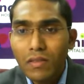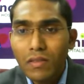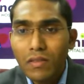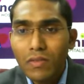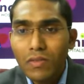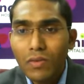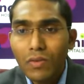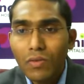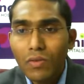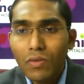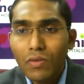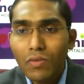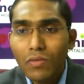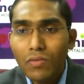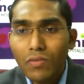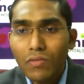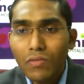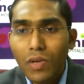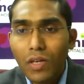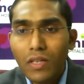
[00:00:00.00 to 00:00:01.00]

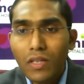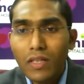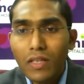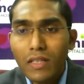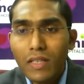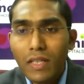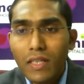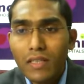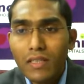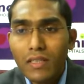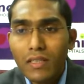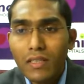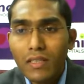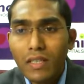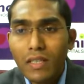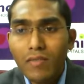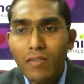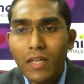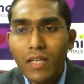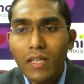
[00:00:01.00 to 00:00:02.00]
So what are the tests
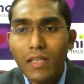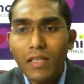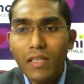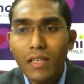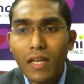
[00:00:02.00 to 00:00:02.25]
required?